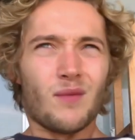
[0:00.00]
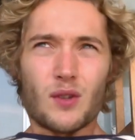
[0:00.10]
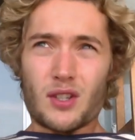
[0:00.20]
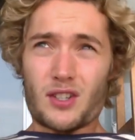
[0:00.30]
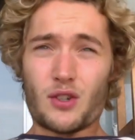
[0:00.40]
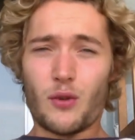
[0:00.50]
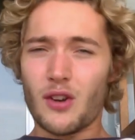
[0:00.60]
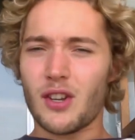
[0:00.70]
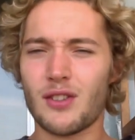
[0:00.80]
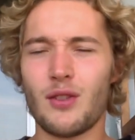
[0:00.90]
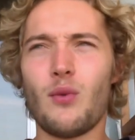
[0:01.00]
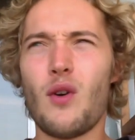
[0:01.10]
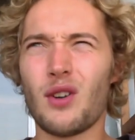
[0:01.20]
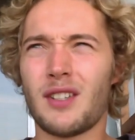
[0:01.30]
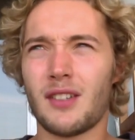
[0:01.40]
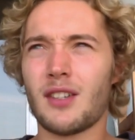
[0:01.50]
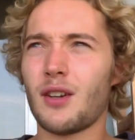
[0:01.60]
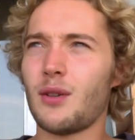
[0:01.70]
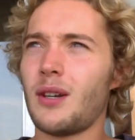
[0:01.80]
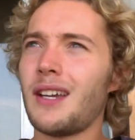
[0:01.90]
Because Toronto's on the water,
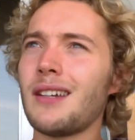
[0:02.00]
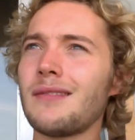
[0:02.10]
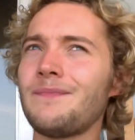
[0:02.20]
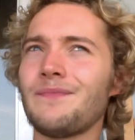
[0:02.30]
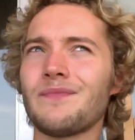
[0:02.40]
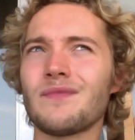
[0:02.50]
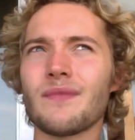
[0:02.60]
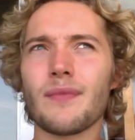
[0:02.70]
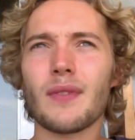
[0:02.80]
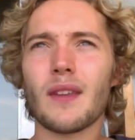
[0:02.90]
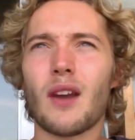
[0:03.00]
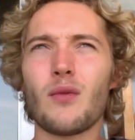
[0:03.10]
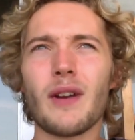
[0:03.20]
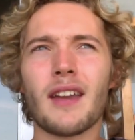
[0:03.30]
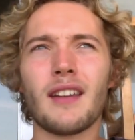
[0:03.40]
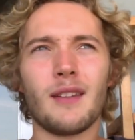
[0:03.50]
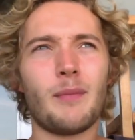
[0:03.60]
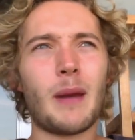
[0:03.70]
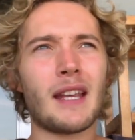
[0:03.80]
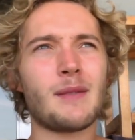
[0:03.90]
so I reckon
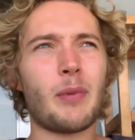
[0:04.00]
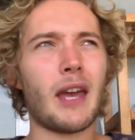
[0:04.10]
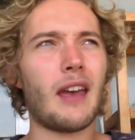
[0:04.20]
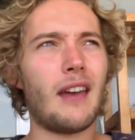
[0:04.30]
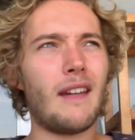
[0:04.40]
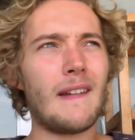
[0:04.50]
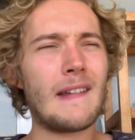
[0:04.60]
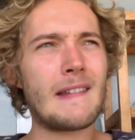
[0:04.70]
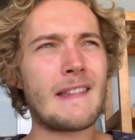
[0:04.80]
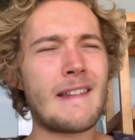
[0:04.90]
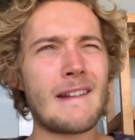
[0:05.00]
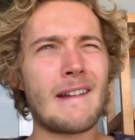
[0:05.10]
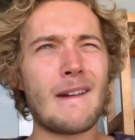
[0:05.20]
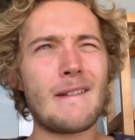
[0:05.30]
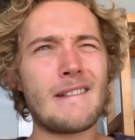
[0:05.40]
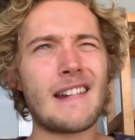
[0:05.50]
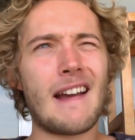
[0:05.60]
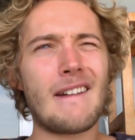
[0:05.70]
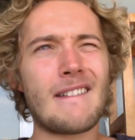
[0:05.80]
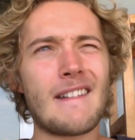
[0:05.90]
best bet is to go
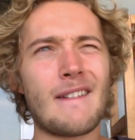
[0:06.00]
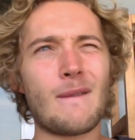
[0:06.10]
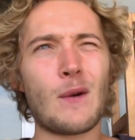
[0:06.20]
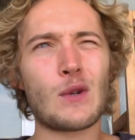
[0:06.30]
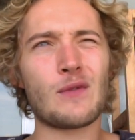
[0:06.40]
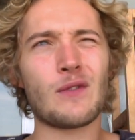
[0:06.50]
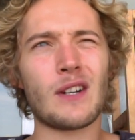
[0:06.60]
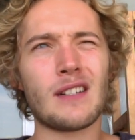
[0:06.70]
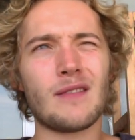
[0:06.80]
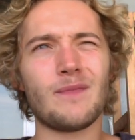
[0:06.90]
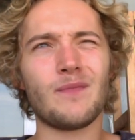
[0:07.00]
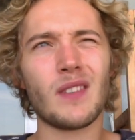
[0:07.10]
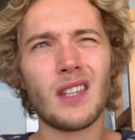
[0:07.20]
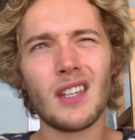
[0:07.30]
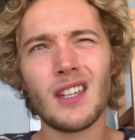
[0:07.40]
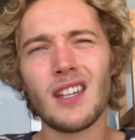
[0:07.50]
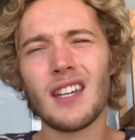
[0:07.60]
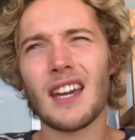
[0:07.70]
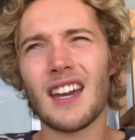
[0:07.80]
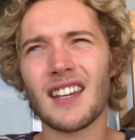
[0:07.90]
down to the waterfront
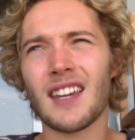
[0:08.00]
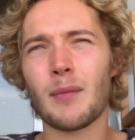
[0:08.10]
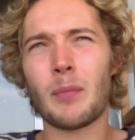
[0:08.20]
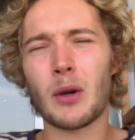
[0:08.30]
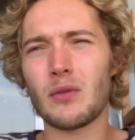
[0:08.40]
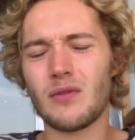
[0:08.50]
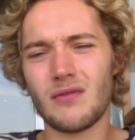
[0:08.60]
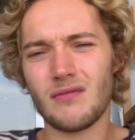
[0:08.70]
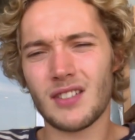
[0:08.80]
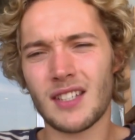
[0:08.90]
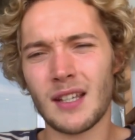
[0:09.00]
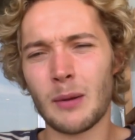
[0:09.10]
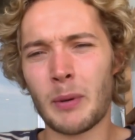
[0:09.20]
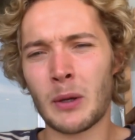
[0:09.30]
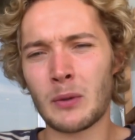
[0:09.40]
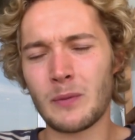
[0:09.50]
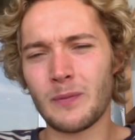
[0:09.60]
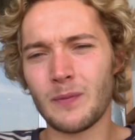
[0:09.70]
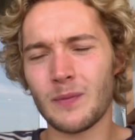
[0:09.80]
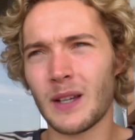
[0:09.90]
and get a boat, steal a boat.
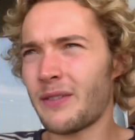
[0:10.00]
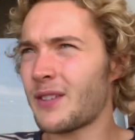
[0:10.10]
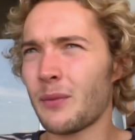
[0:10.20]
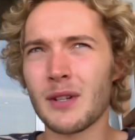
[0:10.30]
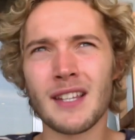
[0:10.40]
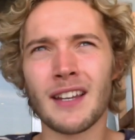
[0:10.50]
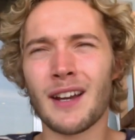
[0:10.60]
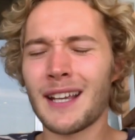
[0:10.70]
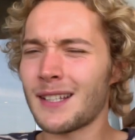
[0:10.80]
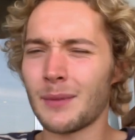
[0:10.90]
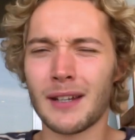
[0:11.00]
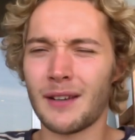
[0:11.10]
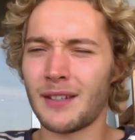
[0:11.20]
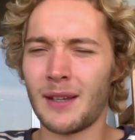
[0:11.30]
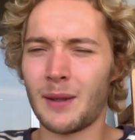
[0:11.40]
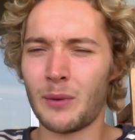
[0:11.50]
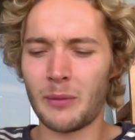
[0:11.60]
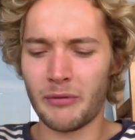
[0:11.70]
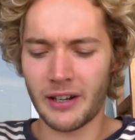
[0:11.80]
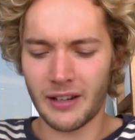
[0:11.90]
If someone's in it, I guess I'm going to have to hit them with
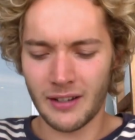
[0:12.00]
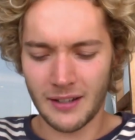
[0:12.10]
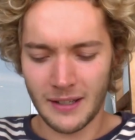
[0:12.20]
a brick.